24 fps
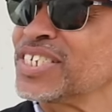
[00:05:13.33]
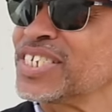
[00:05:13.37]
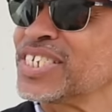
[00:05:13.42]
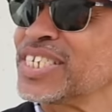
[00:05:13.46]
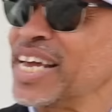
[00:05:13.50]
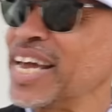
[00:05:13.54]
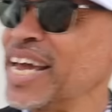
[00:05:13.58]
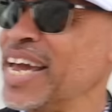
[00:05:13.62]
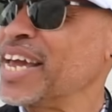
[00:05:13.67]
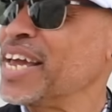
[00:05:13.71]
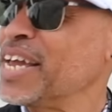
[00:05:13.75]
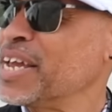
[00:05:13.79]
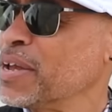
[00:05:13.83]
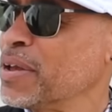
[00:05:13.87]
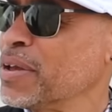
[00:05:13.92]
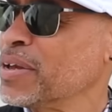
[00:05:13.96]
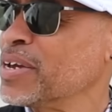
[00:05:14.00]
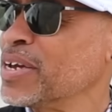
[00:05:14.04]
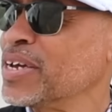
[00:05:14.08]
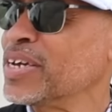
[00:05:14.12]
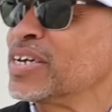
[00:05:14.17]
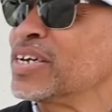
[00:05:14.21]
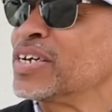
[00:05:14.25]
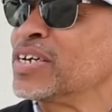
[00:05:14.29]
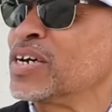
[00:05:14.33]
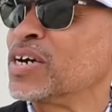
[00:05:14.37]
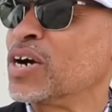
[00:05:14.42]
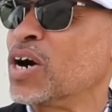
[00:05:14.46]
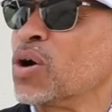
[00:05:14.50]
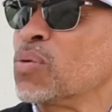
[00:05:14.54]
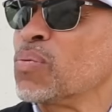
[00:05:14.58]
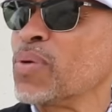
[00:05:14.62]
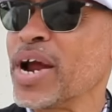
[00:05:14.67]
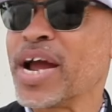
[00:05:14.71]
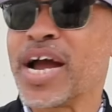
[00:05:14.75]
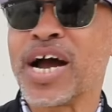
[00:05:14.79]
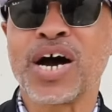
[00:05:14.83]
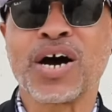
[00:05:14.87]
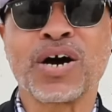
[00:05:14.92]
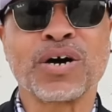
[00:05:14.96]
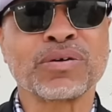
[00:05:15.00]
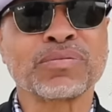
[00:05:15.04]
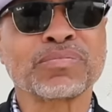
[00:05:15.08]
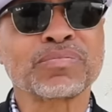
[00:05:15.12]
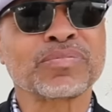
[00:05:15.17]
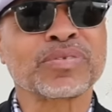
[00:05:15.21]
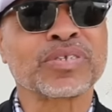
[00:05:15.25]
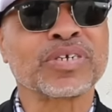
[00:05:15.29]
saying
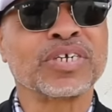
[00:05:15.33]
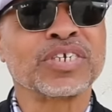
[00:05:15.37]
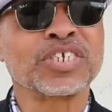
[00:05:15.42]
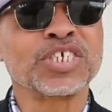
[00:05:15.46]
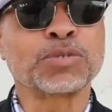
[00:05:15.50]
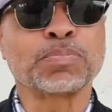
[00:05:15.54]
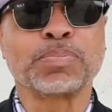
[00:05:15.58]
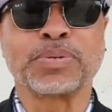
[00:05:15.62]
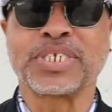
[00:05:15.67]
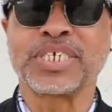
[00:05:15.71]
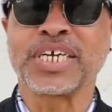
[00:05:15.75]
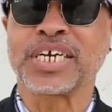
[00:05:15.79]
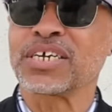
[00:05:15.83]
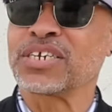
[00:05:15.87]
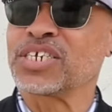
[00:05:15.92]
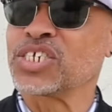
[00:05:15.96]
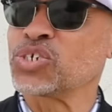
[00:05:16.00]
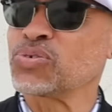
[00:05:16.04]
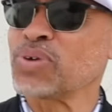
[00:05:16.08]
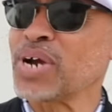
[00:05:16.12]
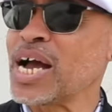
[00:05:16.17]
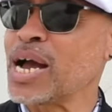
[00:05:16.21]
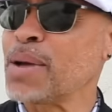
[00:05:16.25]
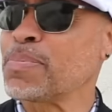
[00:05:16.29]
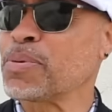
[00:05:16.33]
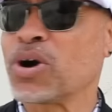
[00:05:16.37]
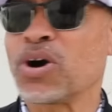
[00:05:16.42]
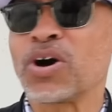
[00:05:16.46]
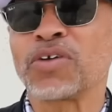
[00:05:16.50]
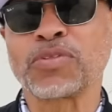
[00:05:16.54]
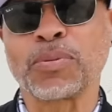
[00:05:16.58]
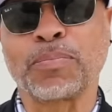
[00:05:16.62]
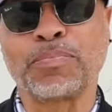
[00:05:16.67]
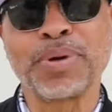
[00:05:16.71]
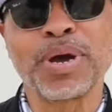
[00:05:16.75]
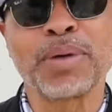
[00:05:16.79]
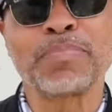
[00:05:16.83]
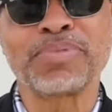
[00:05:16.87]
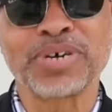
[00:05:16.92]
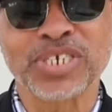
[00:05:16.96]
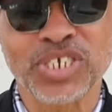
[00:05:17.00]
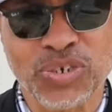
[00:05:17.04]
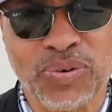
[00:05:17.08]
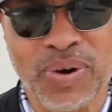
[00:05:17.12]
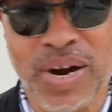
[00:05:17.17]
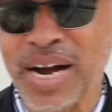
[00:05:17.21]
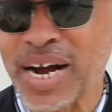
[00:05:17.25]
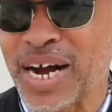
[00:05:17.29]
around this particular tribe called the
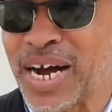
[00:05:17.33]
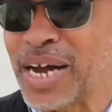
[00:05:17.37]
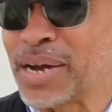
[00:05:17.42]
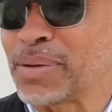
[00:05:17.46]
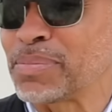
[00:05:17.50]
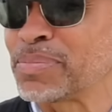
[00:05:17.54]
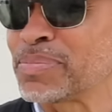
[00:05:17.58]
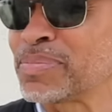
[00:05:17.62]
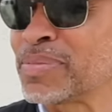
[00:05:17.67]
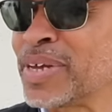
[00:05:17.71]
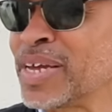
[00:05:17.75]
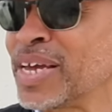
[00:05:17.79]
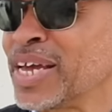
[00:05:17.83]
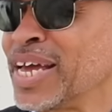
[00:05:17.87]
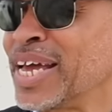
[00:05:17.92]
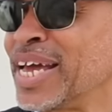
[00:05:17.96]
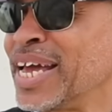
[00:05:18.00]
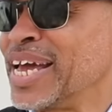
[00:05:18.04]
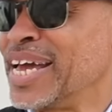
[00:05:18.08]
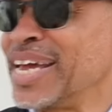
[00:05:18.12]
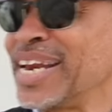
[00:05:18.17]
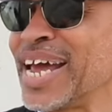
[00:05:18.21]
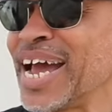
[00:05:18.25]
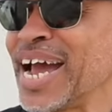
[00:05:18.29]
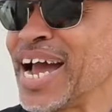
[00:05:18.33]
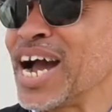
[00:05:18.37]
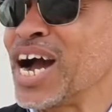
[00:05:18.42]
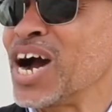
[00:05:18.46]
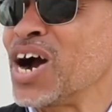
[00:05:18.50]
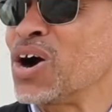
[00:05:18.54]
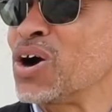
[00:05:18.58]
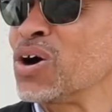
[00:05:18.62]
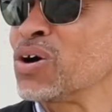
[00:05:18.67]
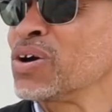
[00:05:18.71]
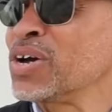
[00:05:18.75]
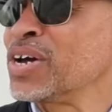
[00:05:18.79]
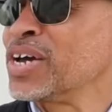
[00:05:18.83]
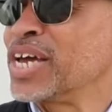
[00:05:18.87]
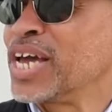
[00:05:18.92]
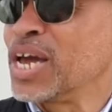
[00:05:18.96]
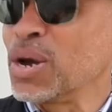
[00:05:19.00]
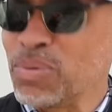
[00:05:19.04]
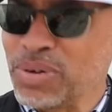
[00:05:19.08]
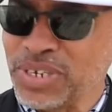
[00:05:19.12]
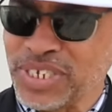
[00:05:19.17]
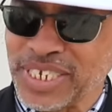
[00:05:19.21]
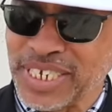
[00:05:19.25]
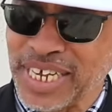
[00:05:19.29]
Bemba tribe, and how
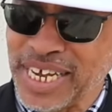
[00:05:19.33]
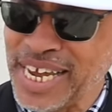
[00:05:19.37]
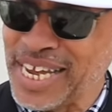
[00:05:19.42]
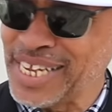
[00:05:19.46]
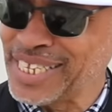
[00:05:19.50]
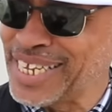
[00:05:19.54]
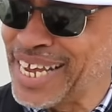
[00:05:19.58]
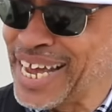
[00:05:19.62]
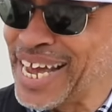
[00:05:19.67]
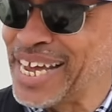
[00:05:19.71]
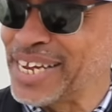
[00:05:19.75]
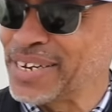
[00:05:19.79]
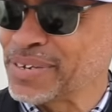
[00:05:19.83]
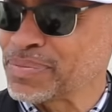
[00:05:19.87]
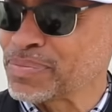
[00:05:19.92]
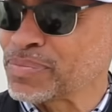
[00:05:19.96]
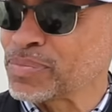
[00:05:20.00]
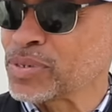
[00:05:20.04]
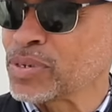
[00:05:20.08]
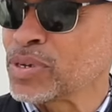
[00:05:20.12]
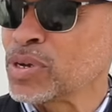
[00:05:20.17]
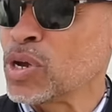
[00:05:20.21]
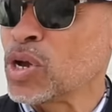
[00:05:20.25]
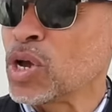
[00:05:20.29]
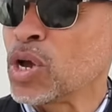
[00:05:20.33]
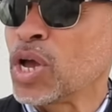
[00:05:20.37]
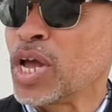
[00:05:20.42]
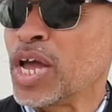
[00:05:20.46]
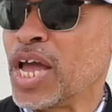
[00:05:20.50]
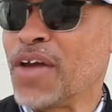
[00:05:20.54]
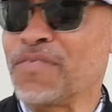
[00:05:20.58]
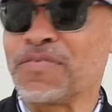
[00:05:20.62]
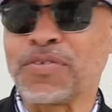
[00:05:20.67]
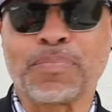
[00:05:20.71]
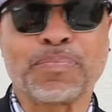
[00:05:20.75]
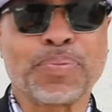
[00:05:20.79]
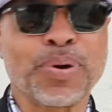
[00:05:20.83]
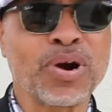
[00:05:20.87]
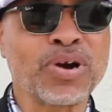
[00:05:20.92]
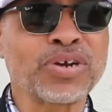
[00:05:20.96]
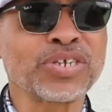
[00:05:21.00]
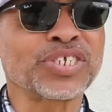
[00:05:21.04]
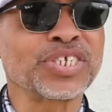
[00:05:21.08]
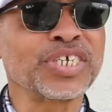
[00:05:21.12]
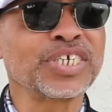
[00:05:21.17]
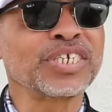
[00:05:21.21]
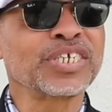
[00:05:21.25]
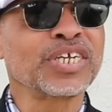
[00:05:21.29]
it was said that if a
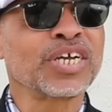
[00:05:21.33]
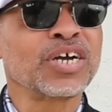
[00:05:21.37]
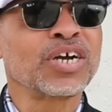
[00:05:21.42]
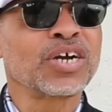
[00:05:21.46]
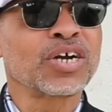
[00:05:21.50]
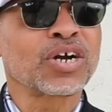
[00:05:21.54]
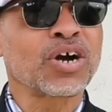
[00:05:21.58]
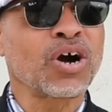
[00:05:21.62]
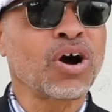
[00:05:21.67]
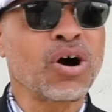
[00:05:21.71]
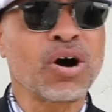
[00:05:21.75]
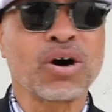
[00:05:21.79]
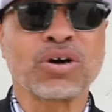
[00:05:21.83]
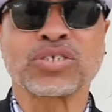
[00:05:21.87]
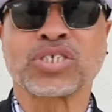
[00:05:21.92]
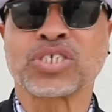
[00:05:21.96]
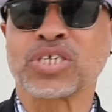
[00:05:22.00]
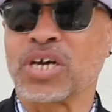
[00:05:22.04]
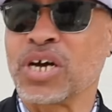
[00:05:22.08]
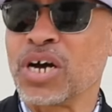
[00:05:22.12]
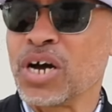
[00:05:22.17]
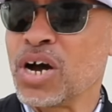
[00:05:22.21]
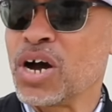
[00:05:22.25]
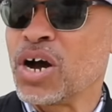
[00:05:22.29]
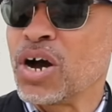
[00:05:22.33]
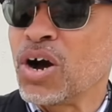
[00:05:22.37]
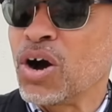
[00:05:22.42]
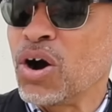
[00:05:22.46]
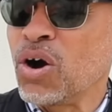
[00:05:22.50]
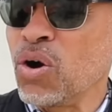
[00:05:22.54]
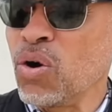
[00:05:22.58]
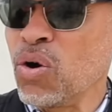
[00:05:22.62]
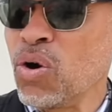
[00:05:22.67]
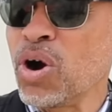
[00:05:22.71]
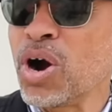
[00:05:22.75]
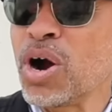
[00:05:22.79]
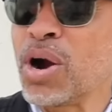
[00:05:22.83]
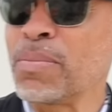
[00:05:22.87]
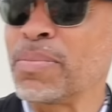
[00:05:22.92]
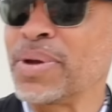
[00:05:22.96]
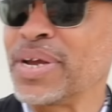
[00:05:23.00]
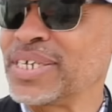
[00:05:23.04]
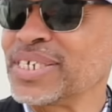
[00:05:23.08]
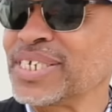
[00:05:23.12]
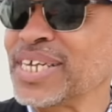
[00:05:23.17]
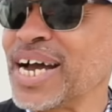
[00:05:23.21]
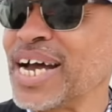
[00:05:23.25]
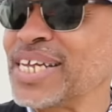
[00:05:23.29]
person caused
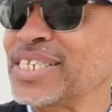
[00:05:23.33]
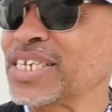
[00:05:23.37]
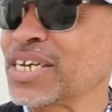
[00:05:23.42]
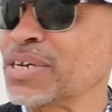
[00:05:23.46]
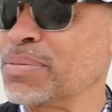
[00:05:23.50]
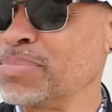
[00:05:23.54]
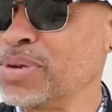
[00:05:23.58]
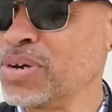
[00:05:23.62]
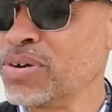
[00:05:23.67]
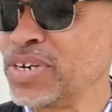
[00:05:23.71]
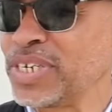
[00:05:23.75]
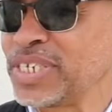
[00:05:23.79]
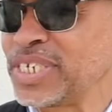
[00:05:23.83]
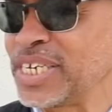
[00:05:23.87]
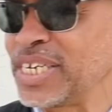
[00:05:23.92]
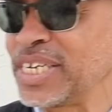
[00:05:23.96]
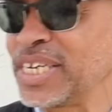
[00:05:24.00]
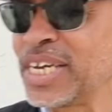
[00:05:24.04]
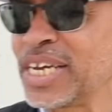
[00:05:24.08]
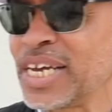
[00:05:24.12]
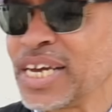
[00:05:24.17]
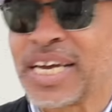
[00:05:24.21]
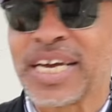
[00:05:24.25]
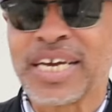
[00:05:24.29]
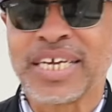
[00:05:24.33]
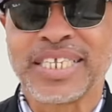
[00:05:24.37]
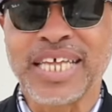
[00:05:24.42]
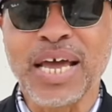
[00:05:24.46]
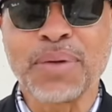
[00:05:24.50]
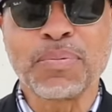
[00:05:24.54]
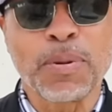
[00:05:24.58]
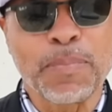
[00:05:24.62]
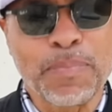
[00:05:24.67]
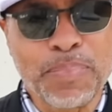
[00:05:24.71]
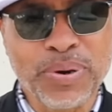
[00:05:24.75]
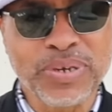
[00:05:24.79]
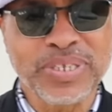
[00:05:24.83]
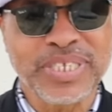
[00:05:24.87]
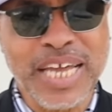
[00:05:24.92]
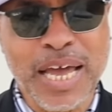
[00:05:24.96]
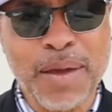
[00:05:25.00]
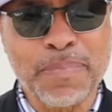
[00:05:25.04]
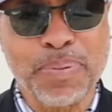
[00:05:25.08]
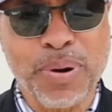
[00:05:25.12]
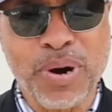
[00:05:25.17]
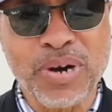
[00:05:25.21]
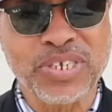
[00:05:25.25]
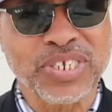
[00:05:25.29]
harm inside the community, they would put
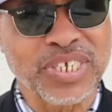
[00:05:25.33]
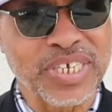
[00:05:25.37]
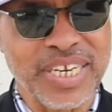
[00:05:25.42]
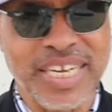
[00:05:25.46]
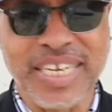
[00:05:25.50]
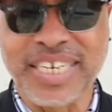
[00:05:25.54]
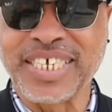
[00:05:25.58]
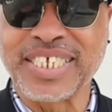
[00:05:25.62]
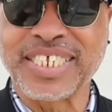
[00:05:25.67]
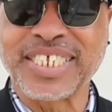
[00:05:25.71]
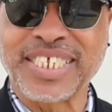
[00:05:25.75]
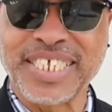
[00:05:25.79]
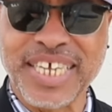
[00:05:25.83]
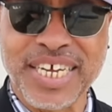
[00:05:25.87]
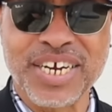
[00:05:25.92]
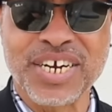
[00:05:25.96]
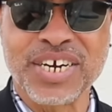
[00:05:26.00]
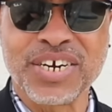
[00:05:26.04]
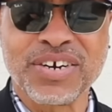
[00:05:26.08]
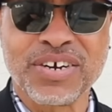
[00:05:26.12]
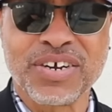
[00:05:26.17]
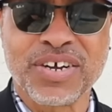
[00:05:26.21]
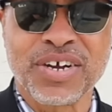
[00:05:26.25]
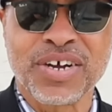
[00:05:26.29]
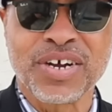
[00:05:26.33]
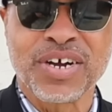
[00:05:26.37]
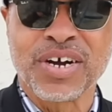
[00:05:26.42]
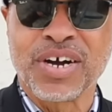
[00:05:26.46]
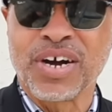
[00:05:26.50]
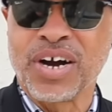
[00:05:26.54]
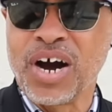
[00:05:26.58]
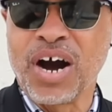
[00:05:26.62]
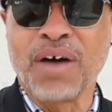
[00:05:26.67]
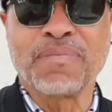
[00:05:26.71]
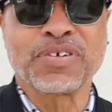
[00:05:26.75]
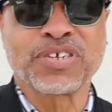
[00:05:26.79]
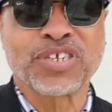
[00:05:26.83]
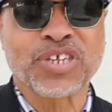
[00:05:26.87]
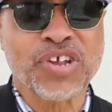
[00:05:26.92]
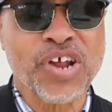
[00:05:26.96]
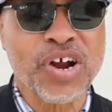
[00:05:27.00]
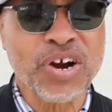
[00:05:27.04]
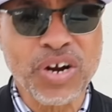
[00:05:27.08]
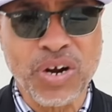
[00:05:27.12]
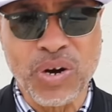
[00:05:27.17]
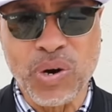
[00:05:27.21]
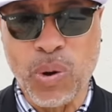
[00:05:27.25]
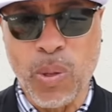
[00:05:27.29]
that person in the center of a
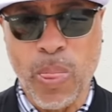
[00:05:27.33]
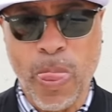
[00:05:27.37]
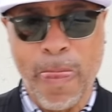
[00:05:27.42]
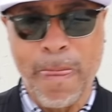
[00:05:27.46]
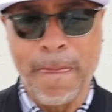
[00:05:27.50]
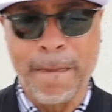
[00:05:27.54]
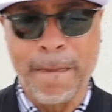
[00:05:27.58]
circle.